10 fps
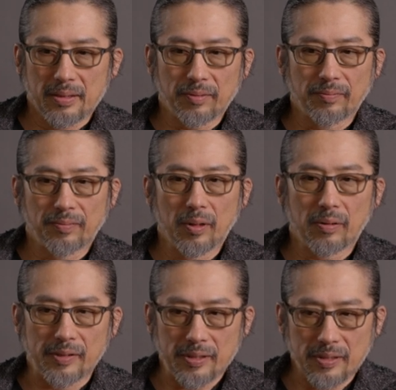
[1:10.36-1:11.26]
is a
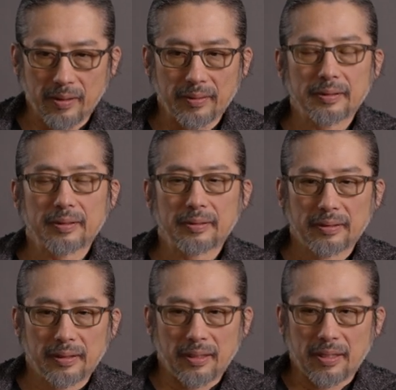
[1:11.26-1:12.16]
florist,
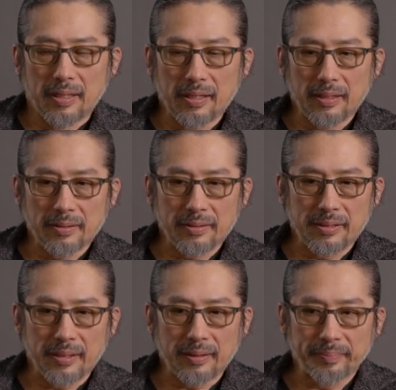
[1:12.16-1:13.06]
and